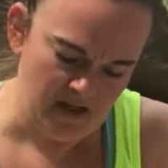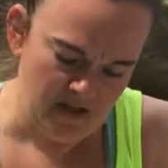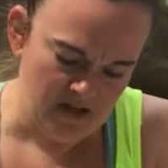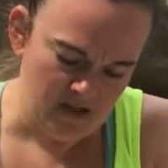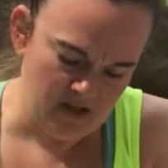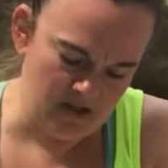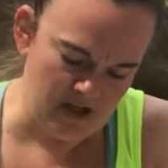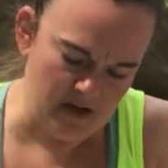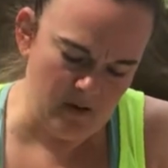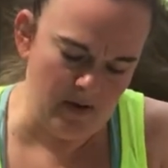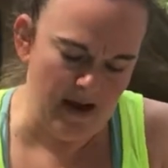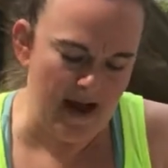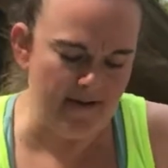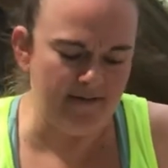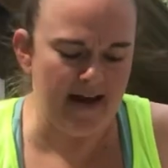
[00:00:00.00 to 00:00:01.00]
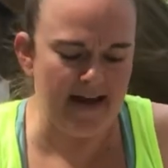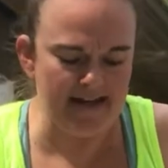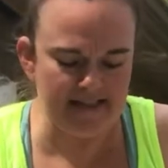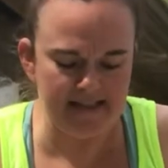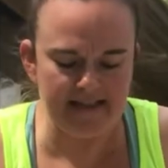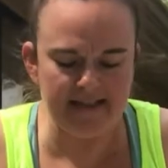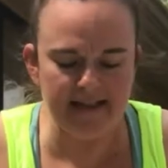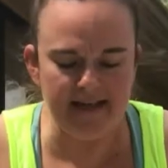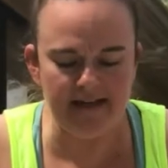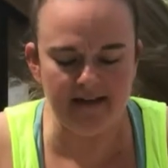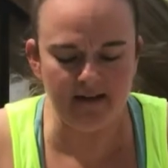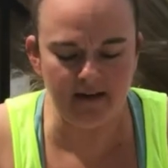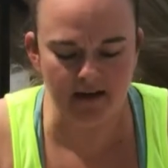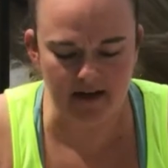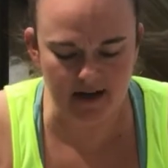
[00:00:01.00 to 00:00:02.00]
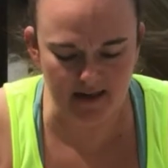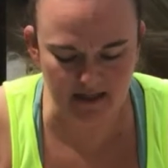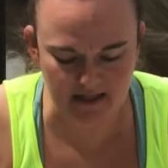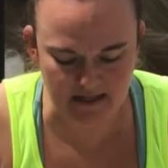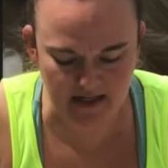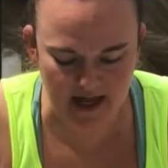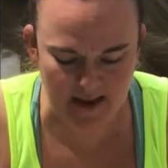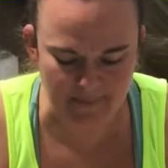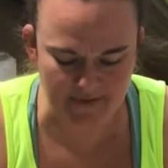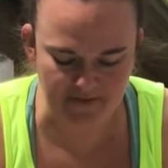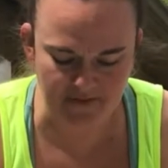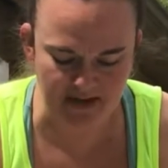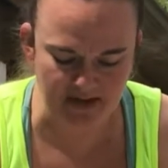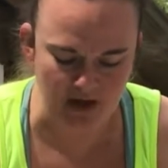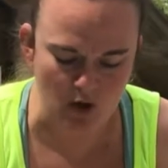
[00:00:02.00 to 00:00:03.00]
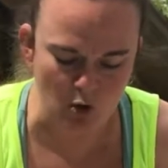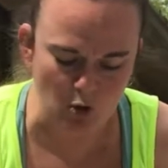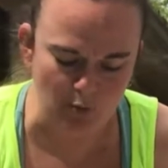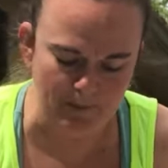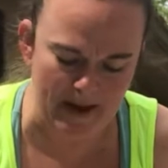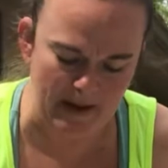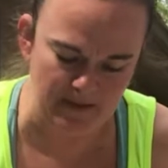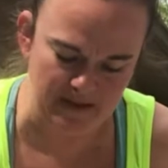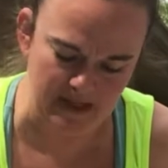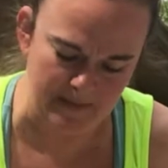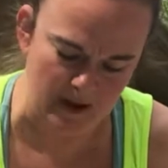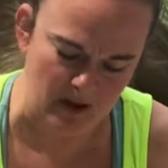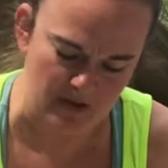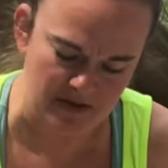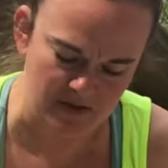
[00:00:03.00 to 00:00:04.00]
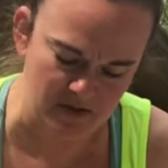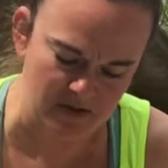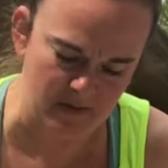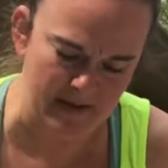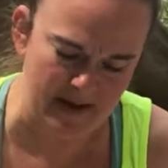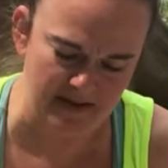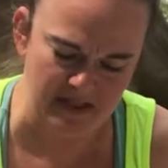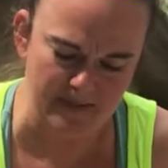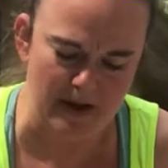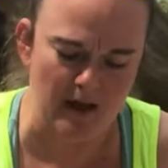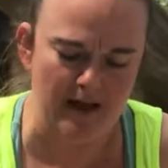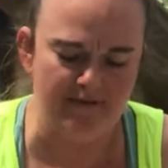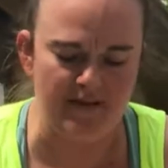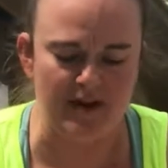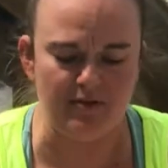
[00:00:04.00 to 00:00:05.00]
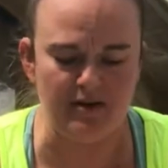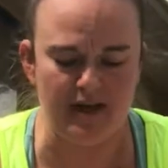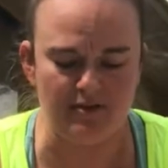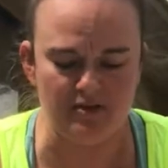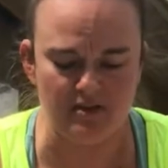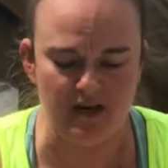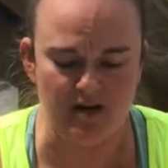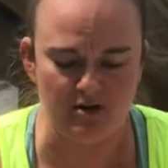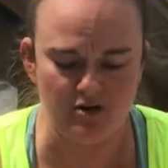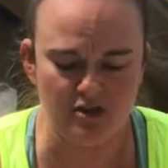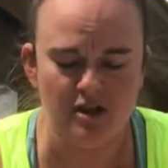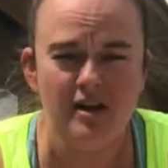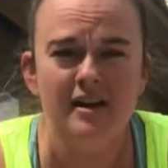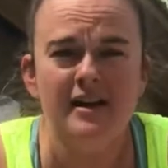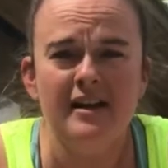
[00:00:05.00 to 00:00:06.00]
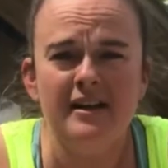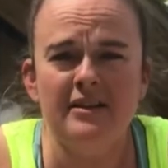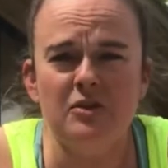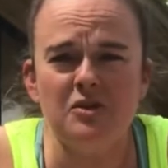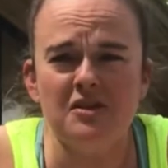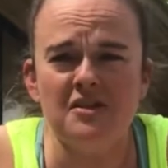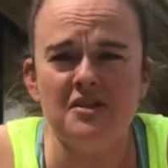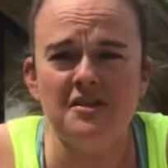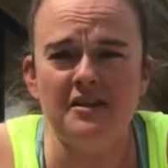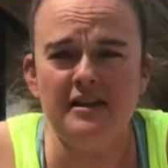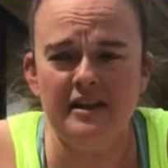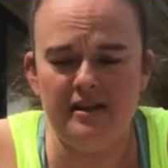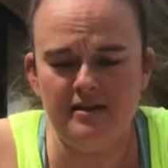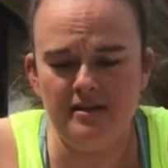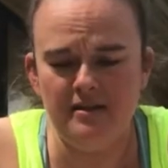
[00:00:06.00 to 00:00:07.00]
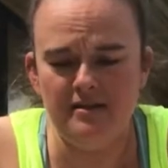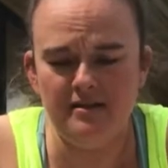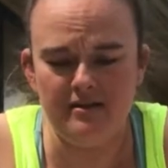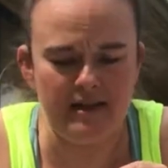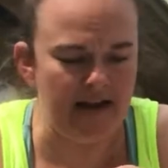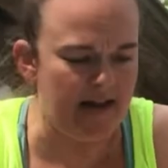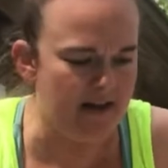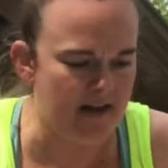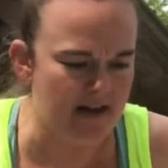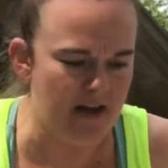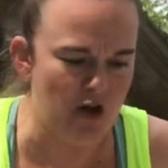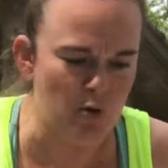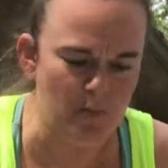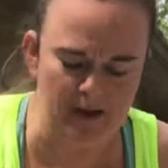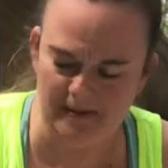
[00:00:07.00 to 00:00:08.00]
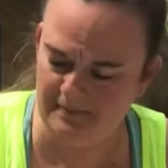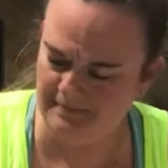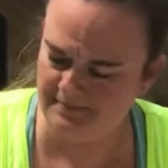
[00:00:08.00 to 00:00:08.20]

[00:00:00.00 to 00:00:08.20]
So I've got a slit cut in the top of this old bouncy ball. This was a bouncy ball I found downstairs. There's a slit that I cut open.